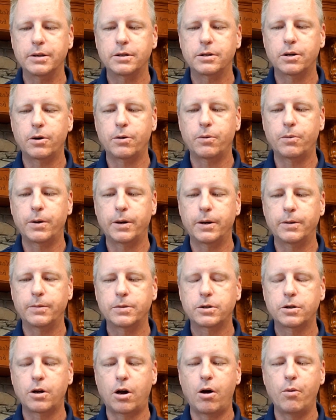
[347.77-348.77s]
So
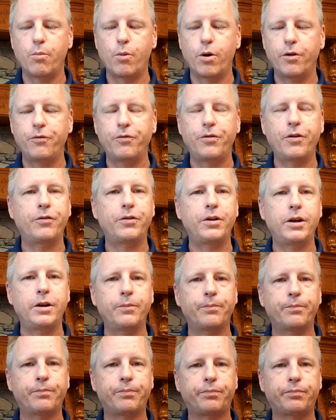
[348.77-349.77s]
Psalm
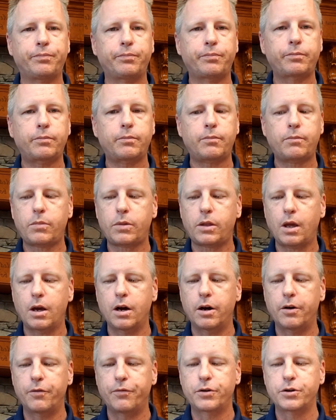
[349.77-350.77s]
150.
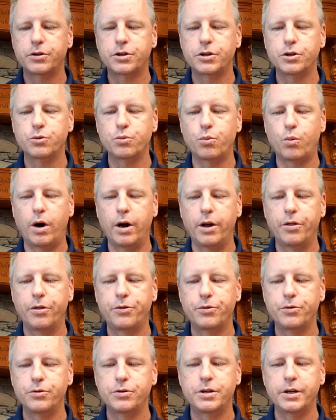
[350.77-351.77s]
Verses 1
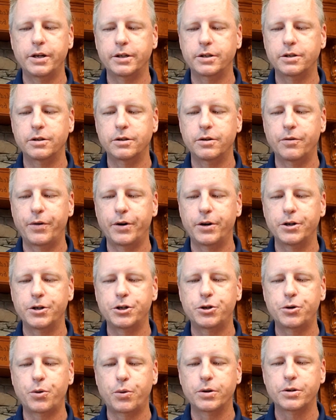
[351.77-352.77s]
through 6 is a very
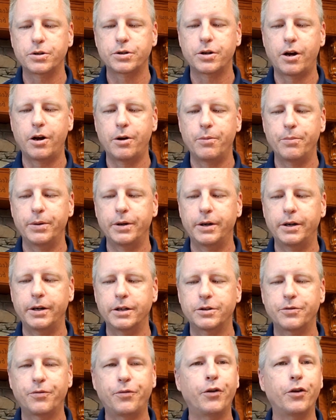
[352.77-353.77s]
short psalm, but
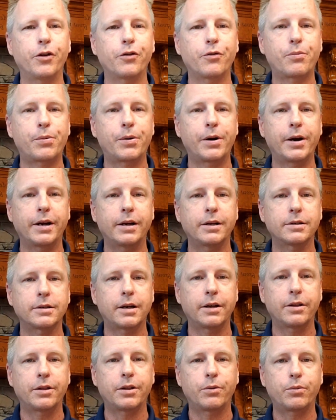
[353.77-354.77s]
it's full of praise,
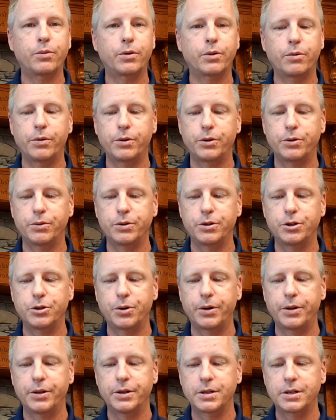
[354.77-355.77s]
and I think we're going to
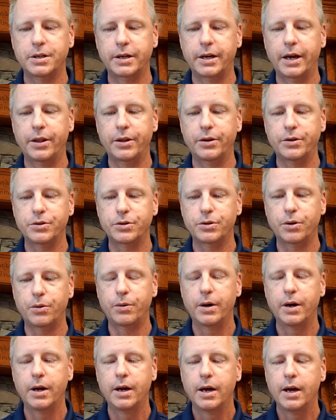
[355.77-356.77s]
enjoy this together.
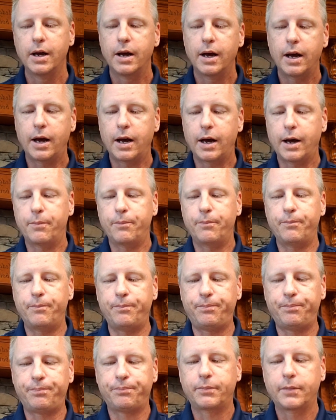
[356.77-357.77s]
So
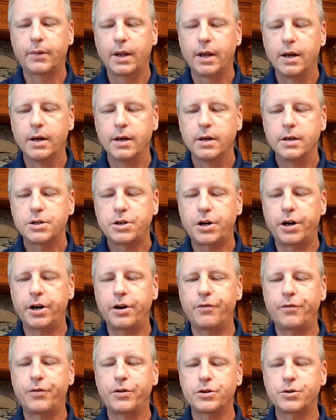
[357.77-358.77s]

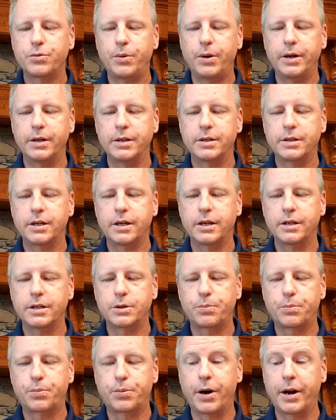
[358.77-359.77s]
starting in verse 1, it
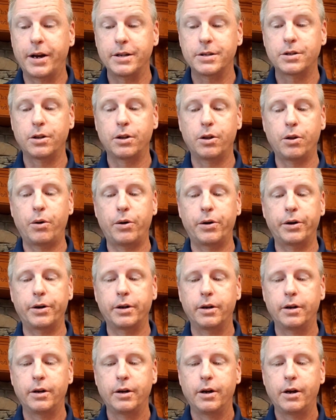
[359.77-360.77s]
says, "Praise the Lord.